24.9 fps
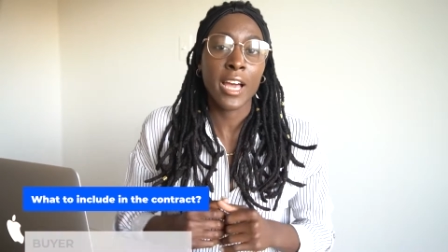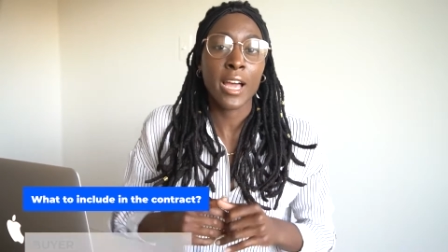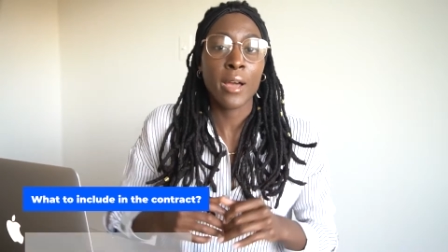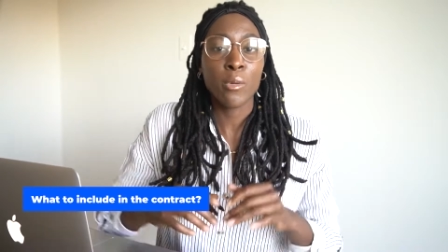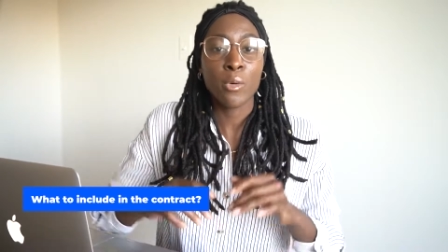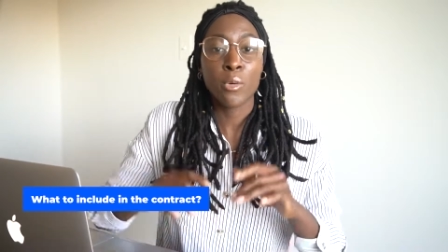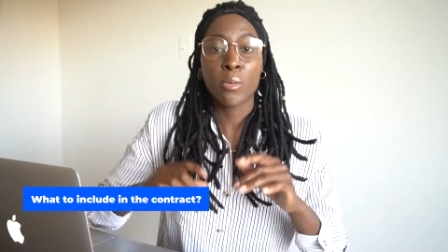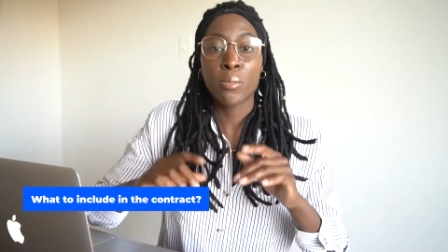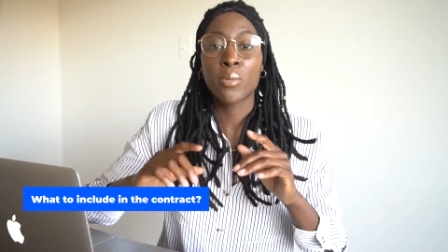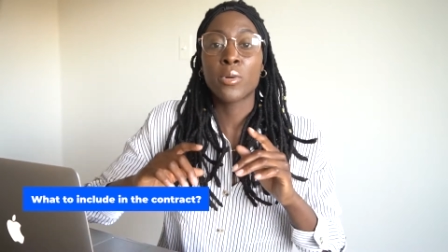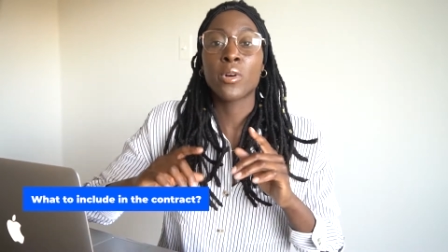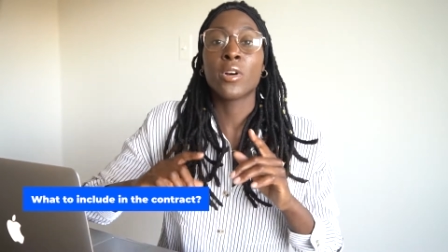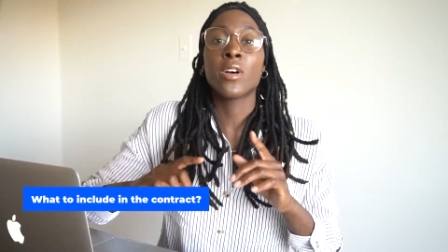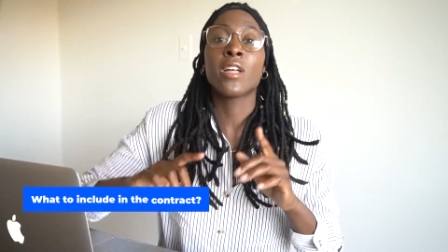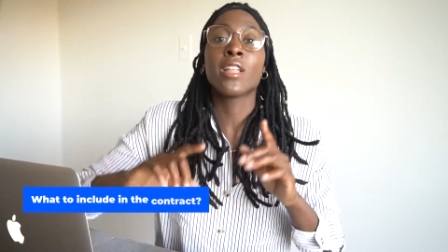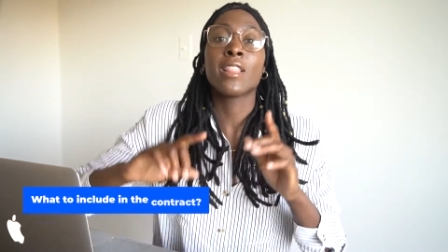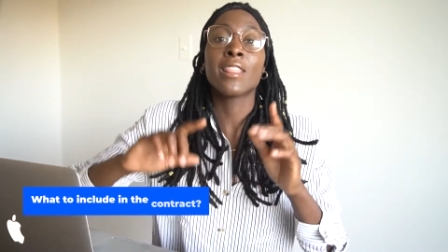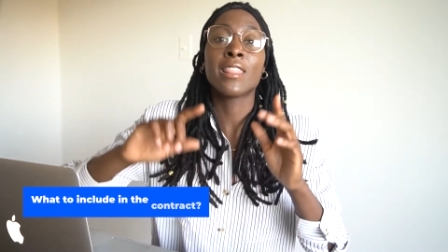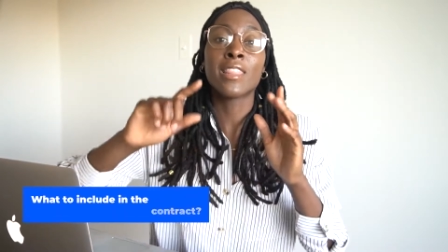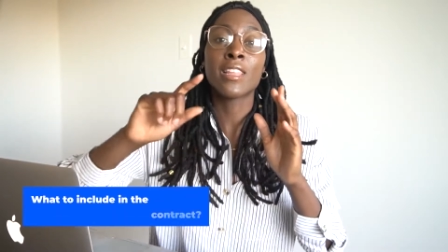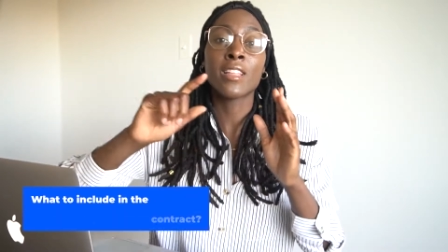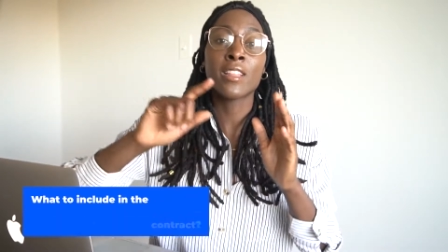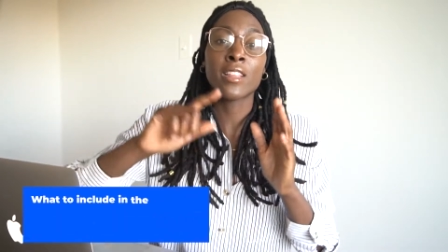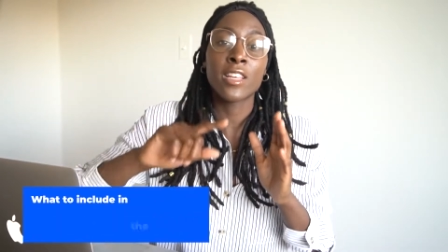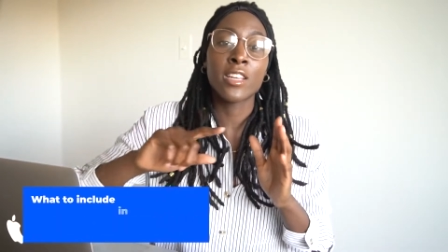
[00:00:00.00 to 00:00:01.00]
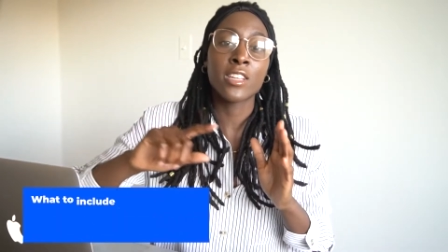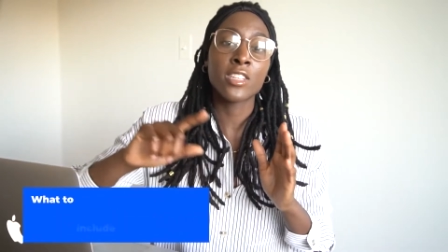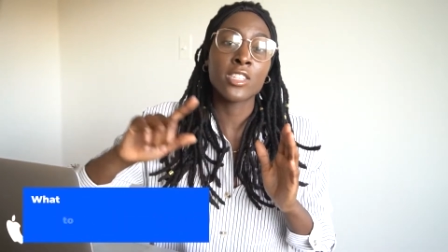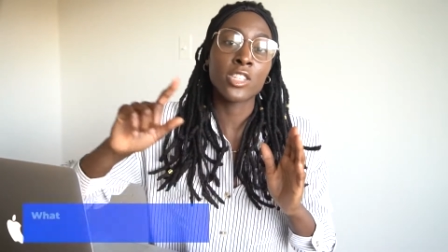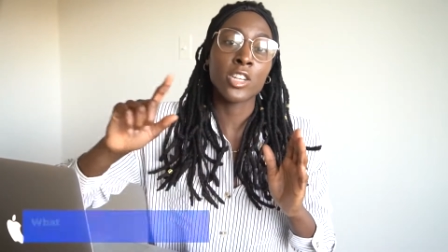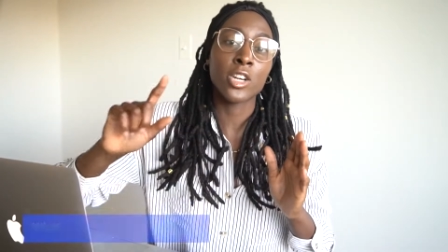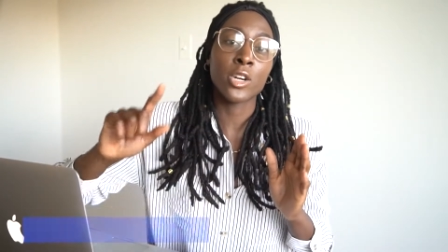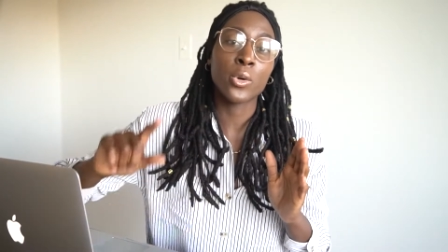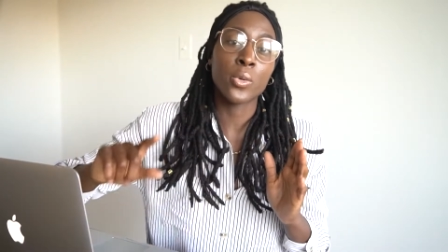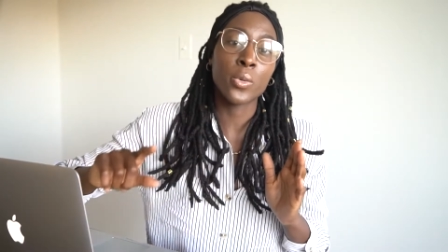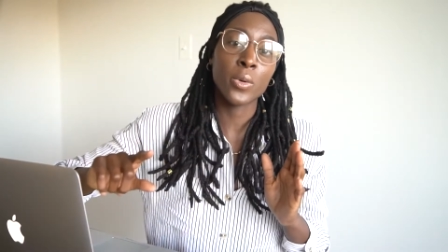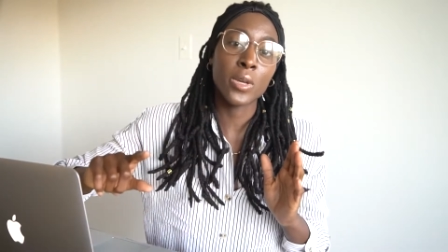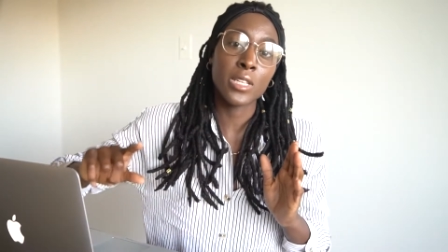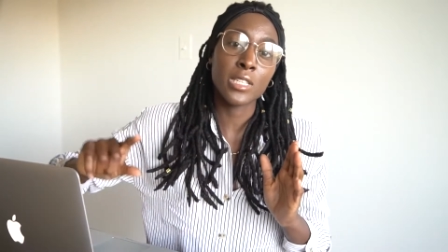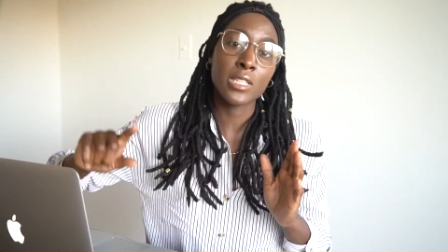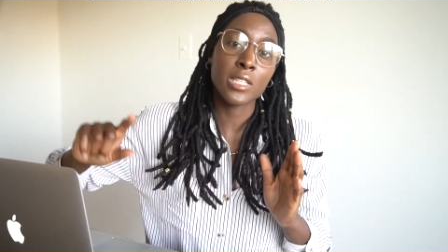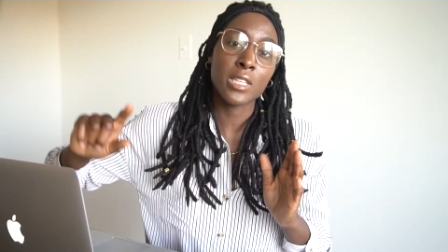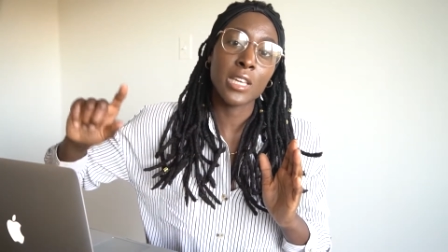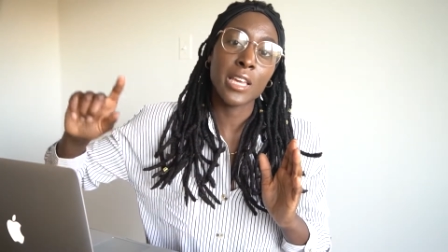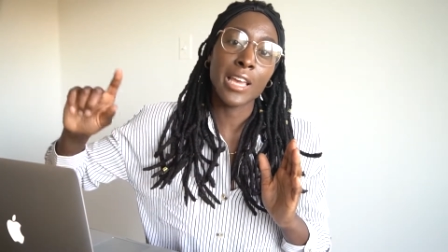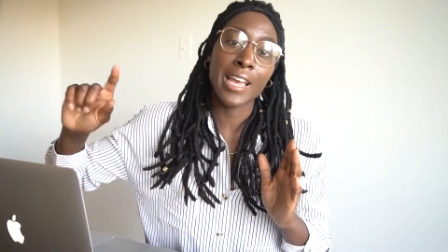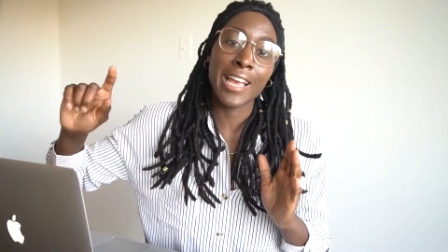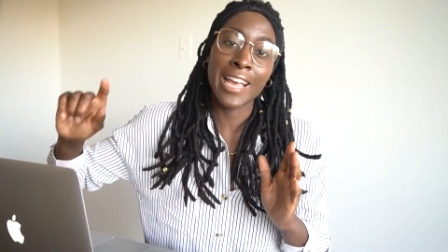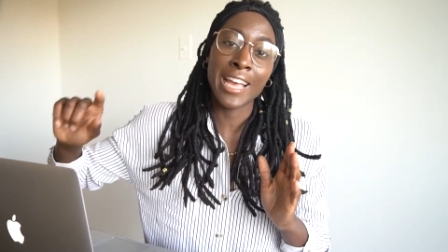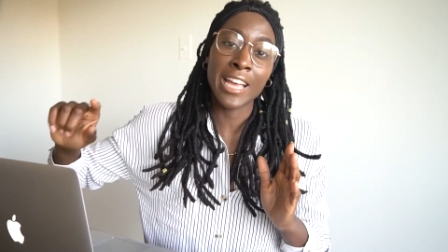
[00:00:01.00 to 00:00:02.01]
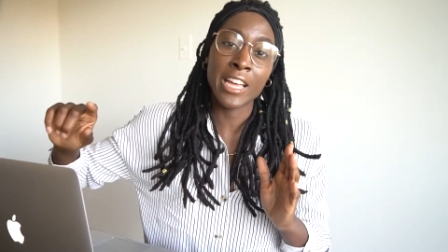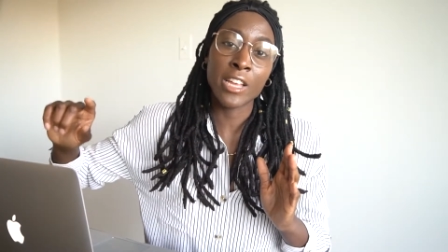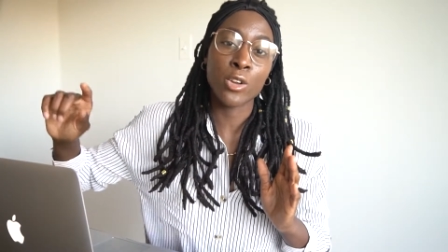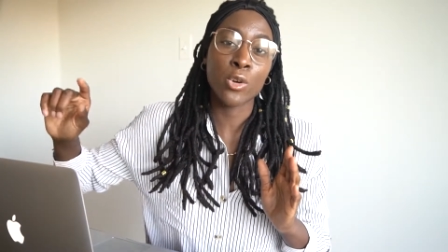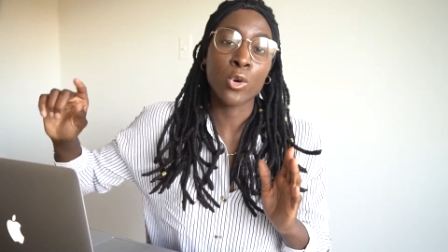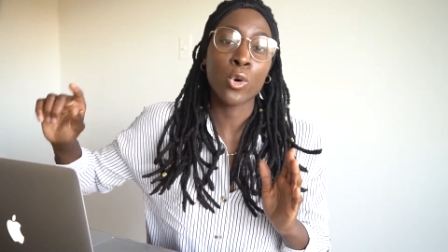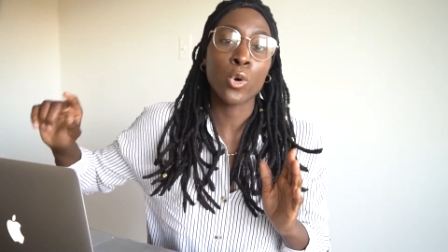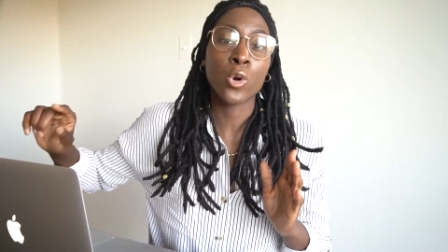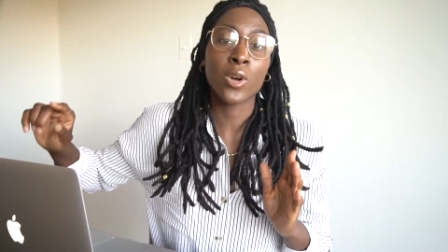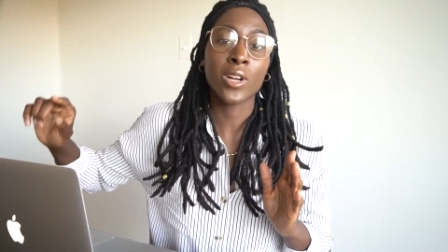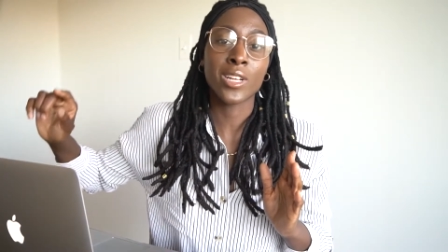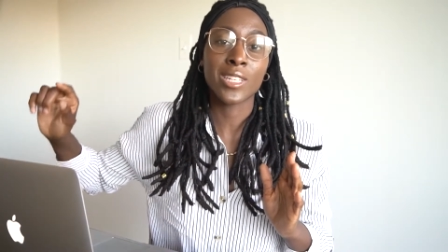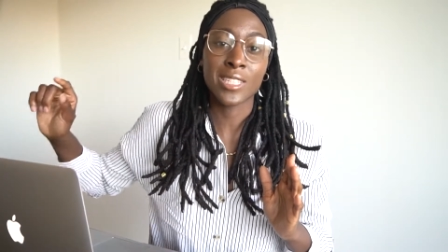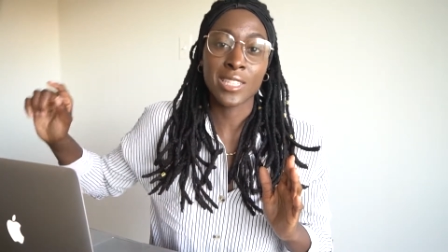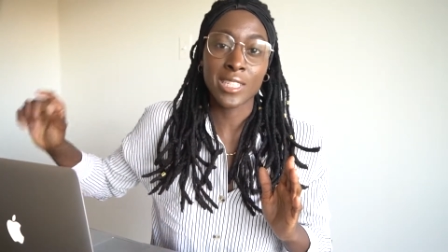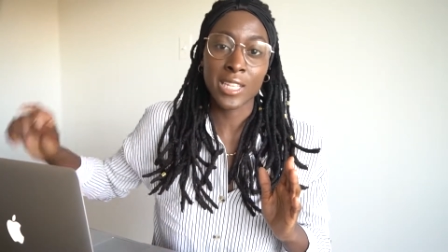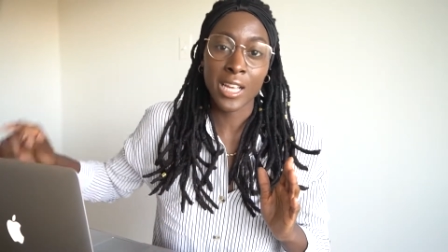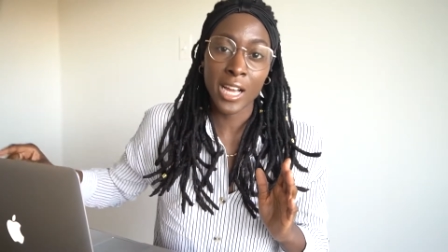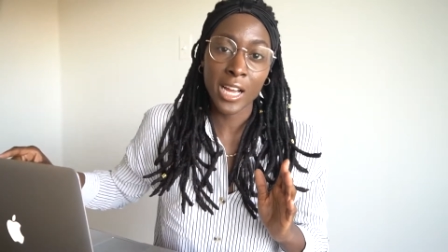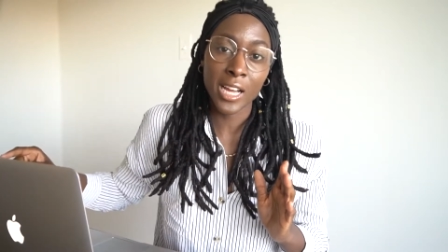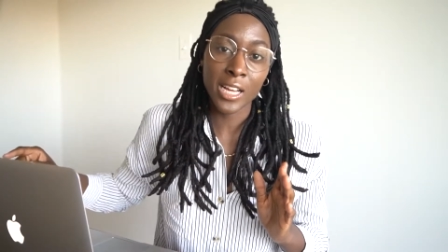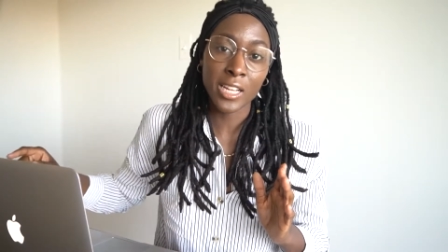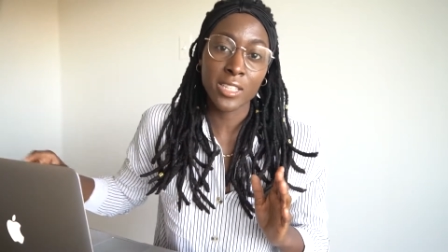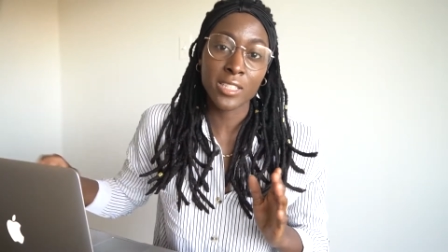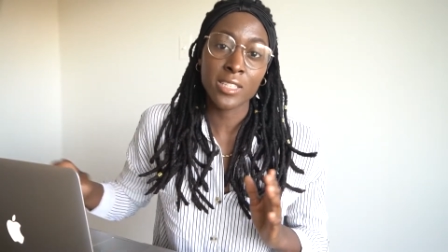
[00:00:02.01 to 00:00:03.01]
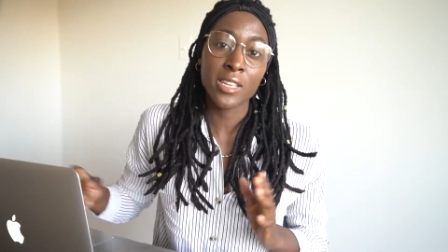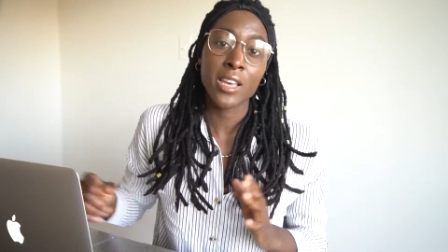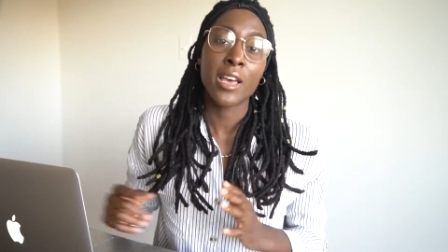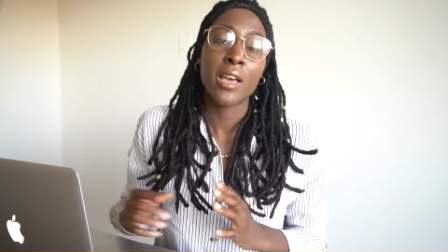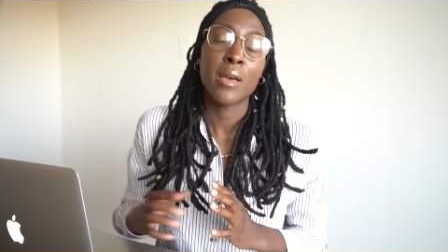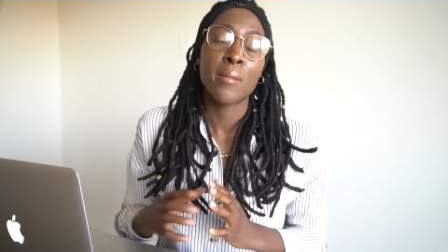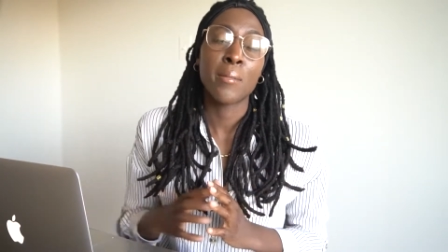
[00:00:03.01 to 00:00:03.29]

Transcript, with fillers: I will put Lillian Weezy and or signs